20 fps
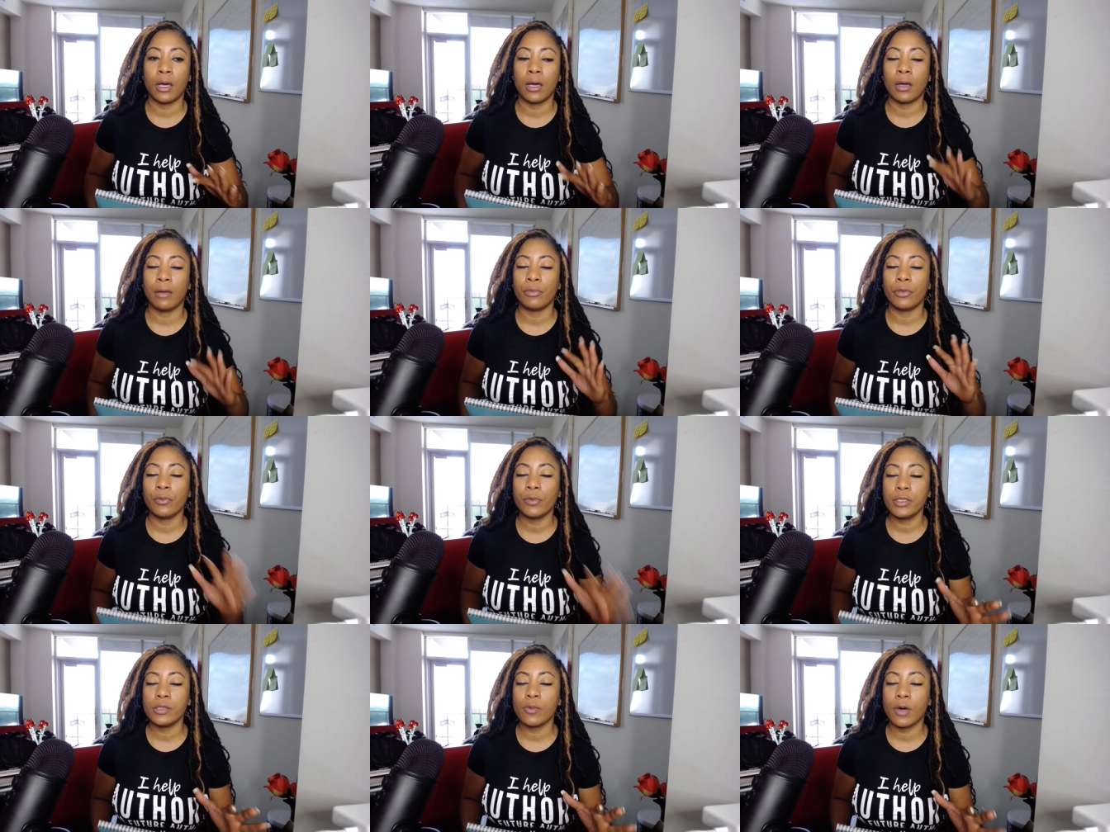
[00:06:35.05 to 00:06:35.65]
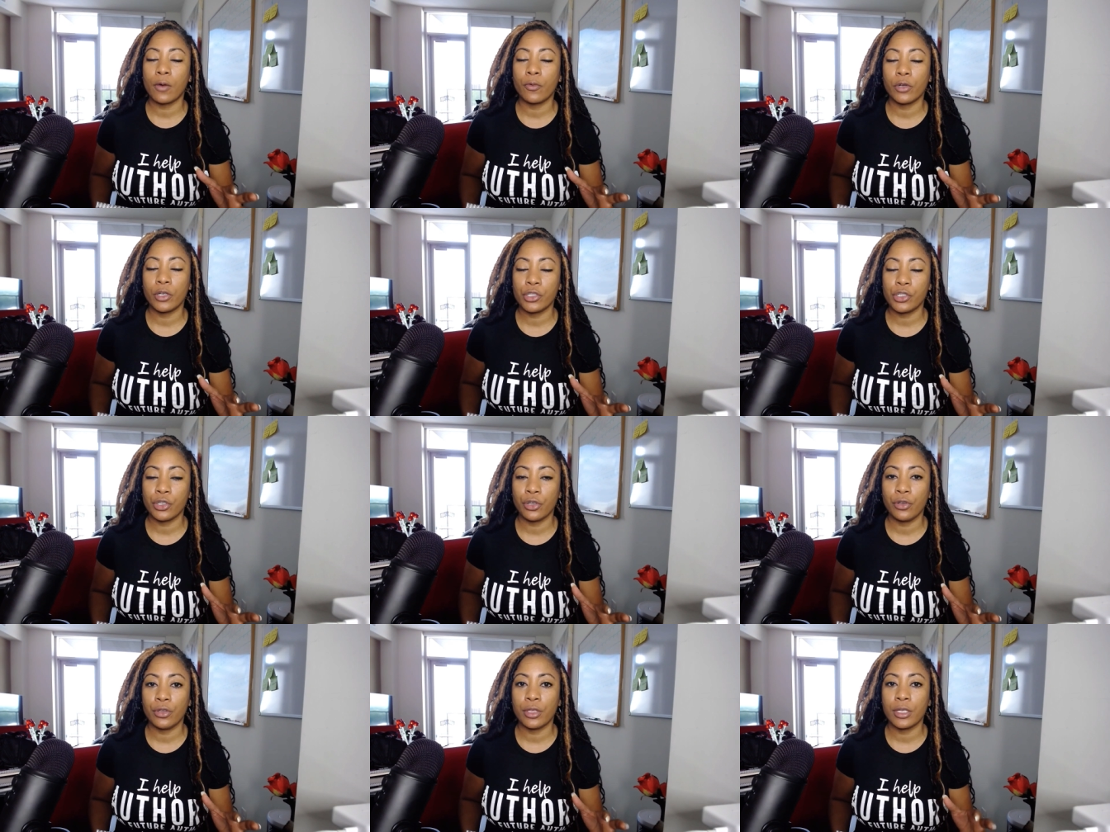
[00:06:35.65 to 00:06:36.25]
um, the reason why I want to
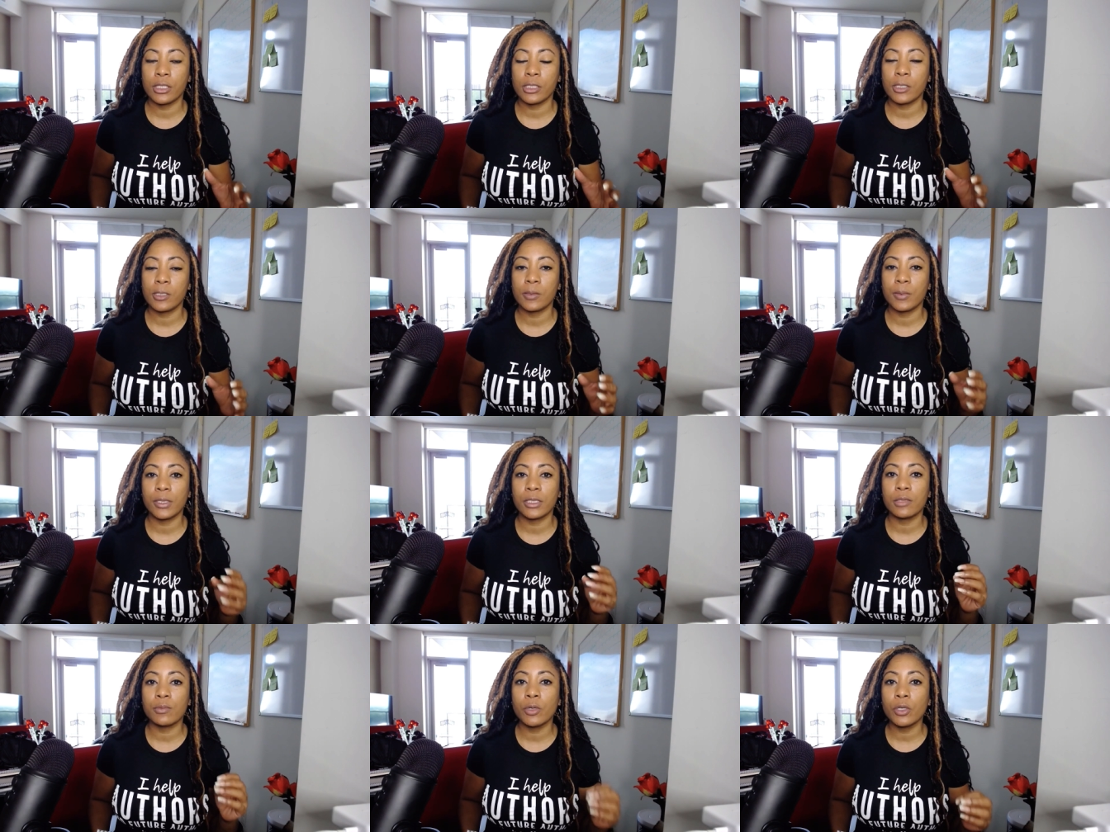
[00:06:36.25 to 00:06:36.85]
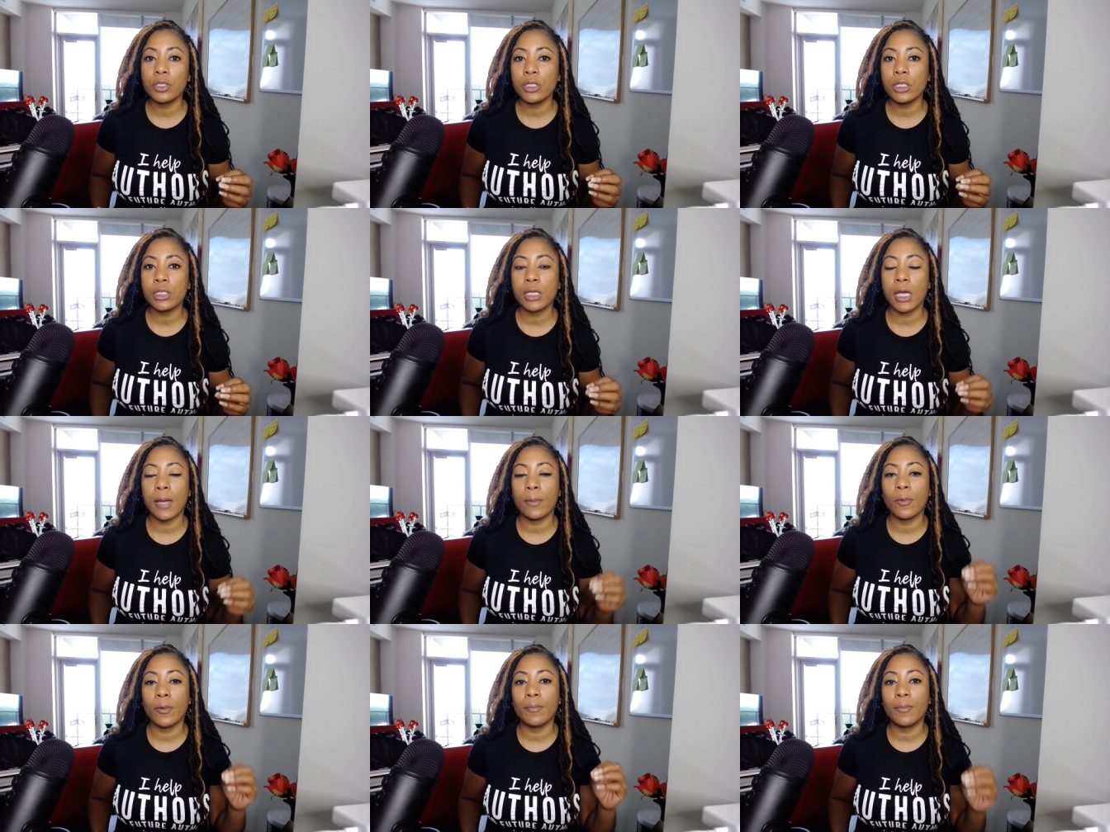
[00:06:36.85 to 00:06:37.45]
show you this is because most of the
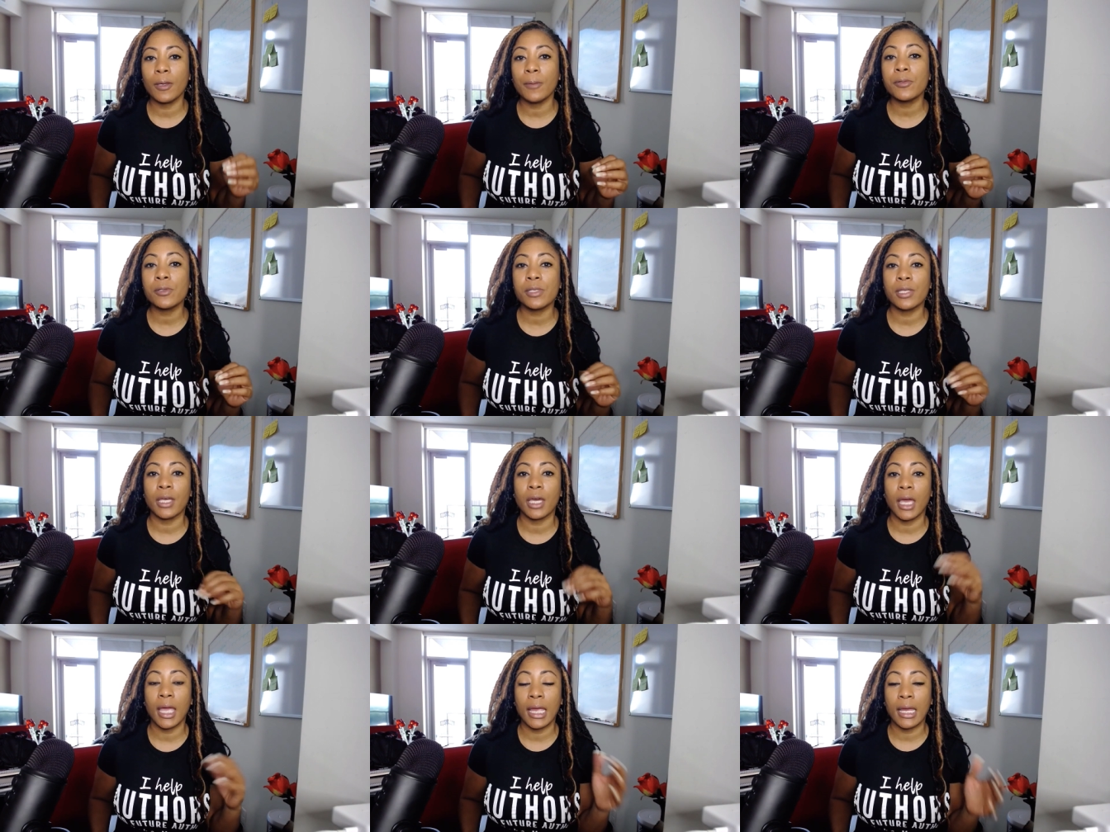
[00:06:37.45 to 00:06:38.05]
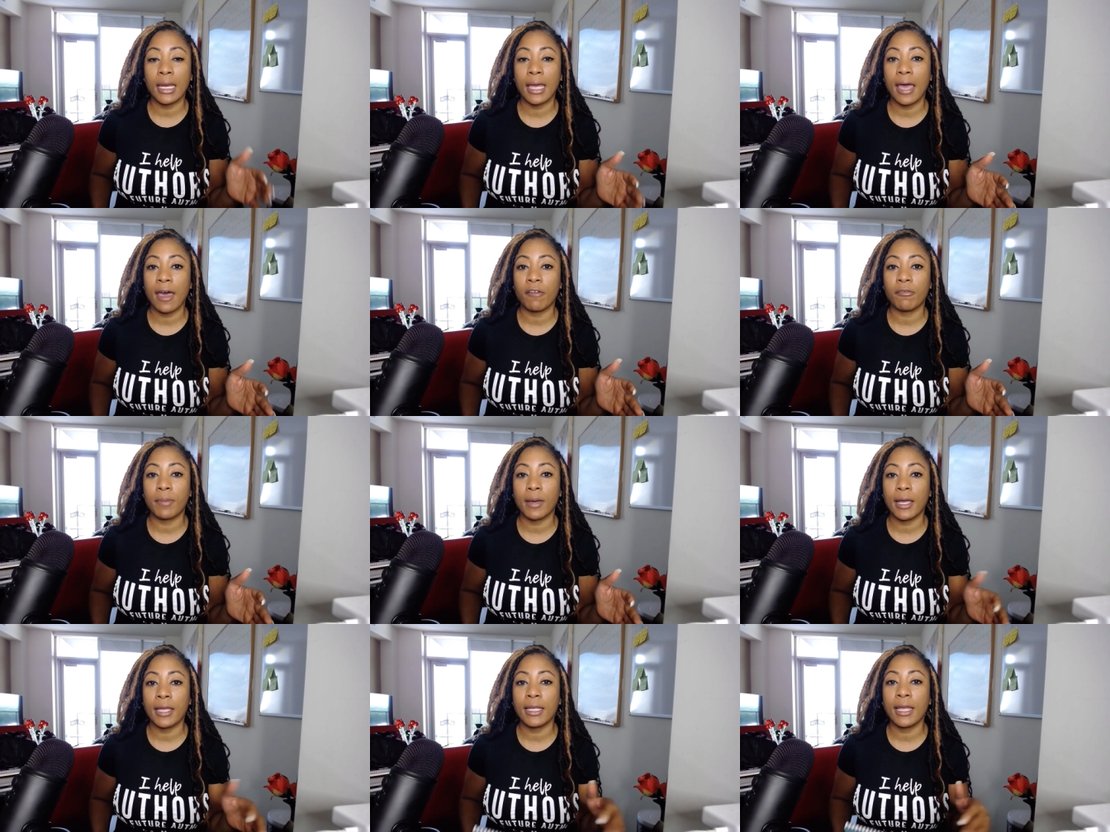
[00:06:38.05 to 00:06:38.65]
time when people see an eight and a
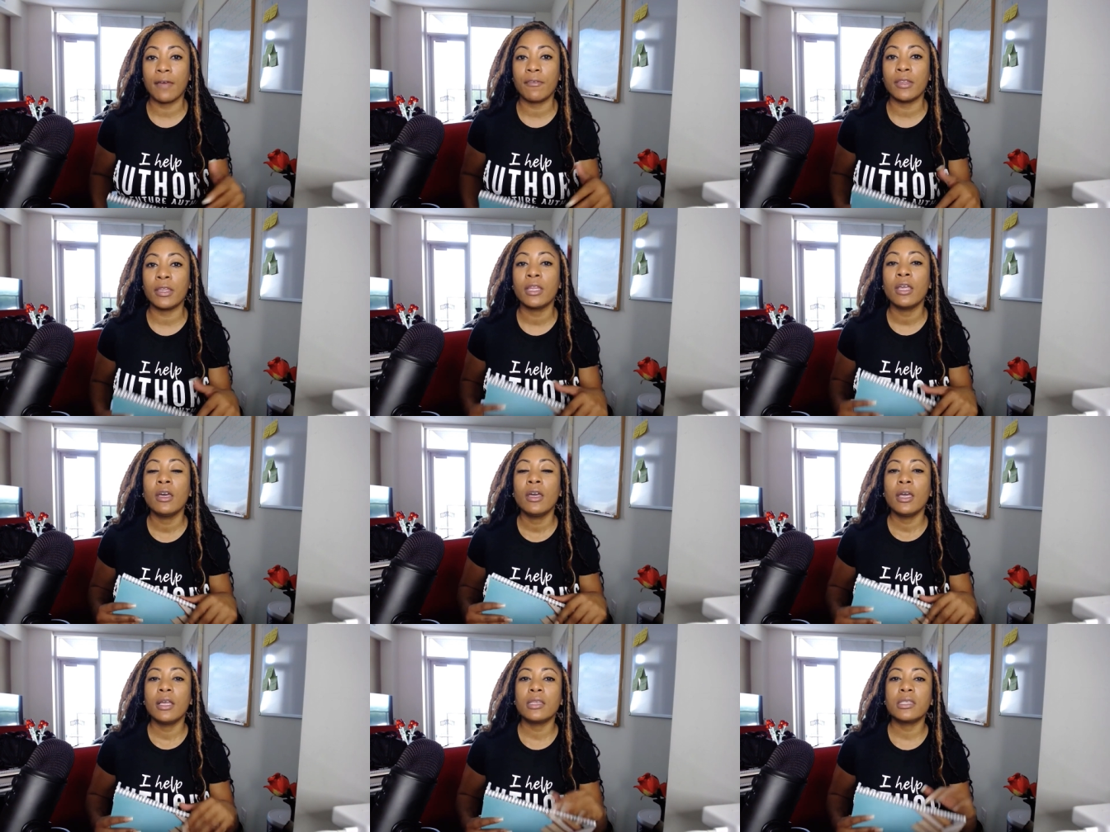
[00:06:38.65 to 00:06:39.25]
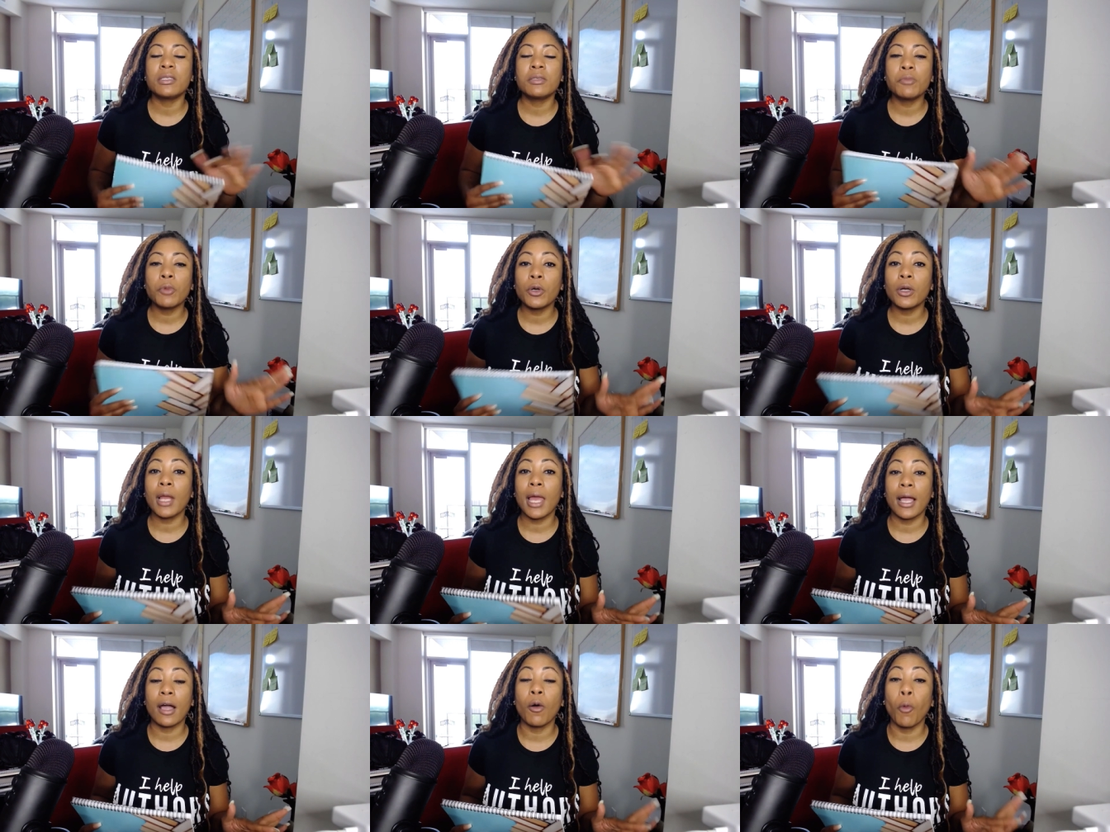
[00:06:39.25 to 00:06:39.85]
half by 11, it's
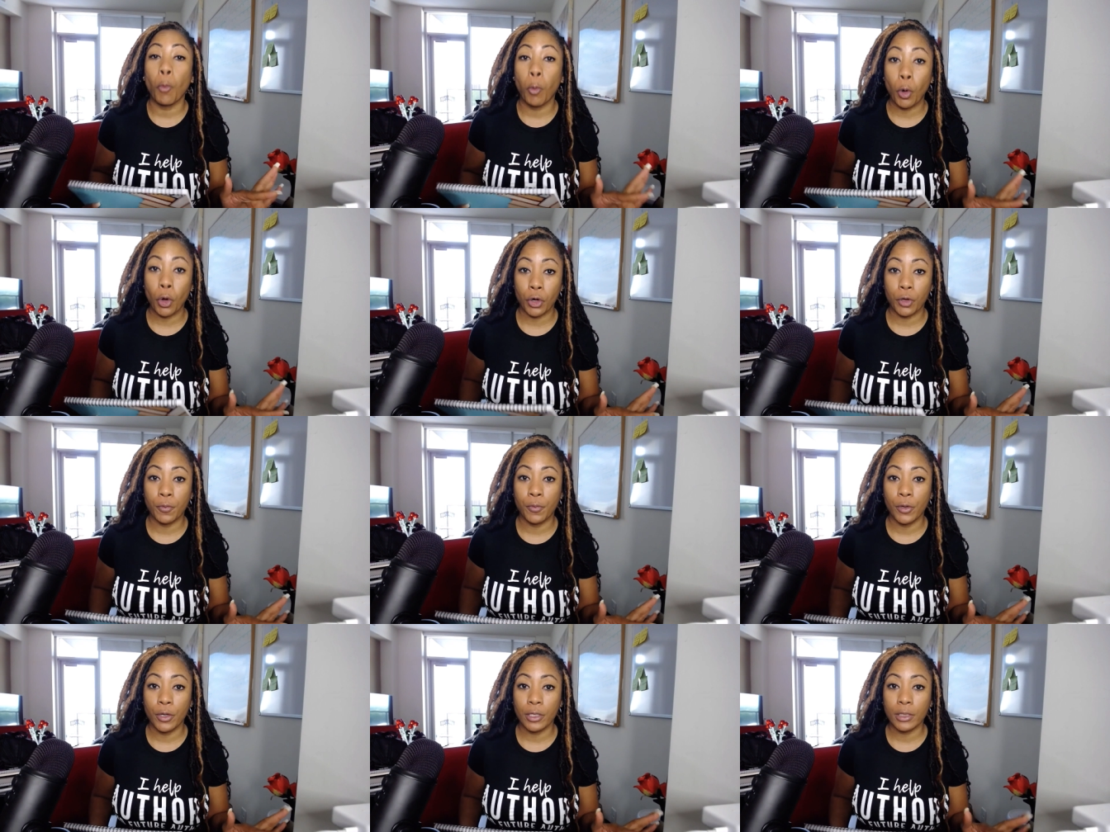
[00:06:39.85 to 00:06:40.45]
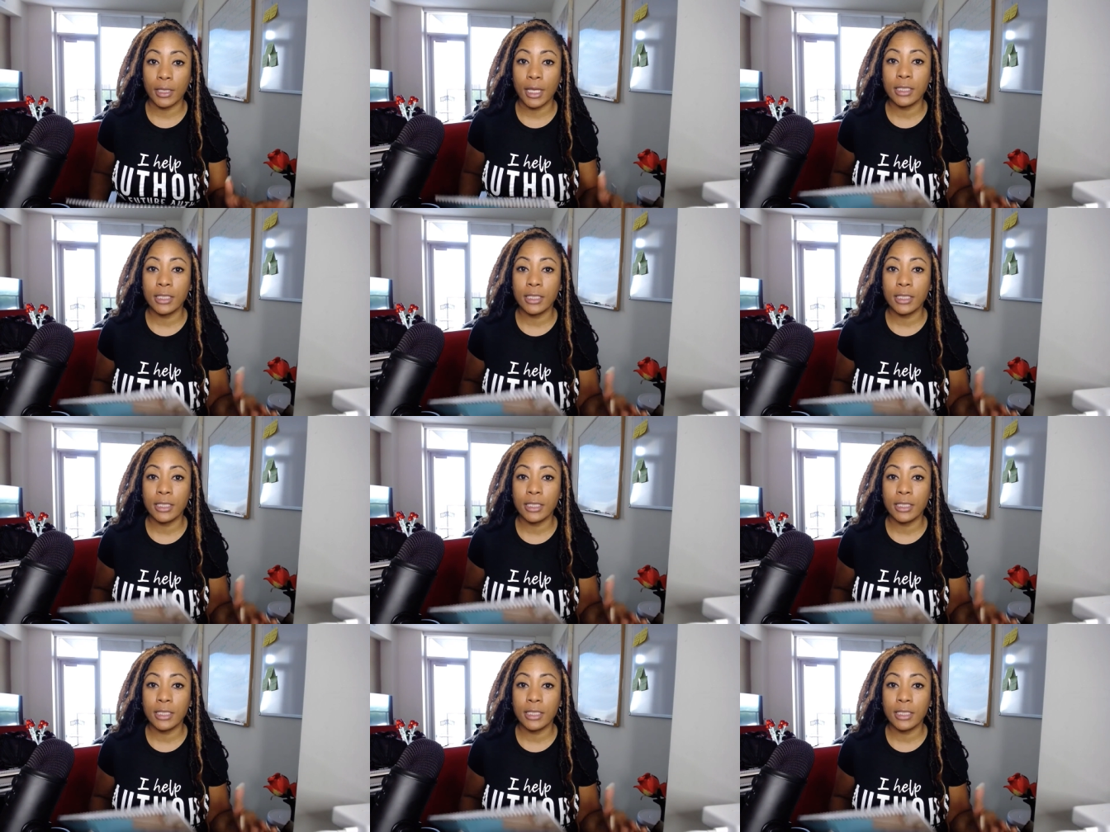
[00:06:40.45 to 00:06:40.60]
more like a workbook.